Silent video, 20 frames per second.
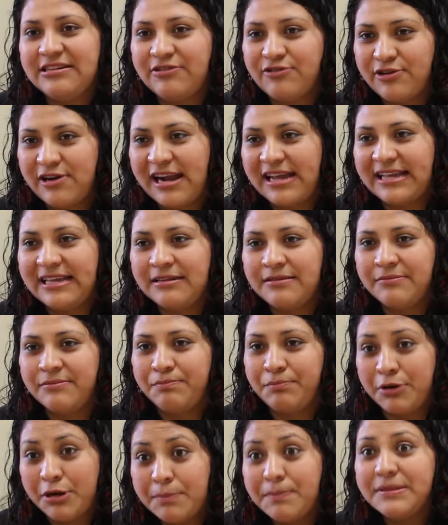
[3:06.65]
or I can
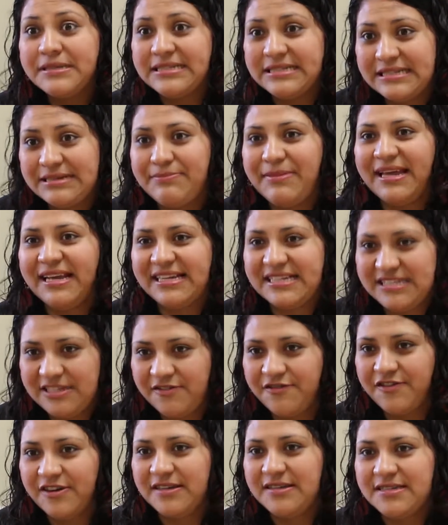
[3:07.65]
purposely make a
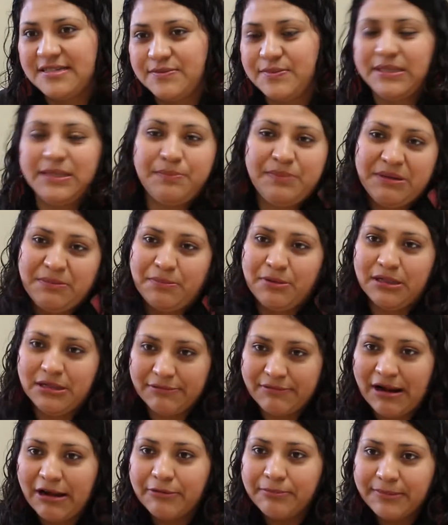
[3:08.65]
difference with the people
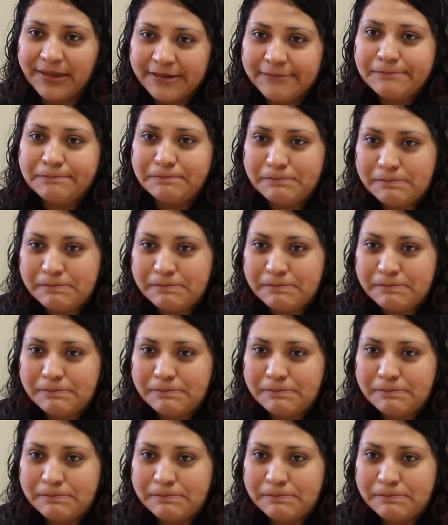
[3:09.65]
around me.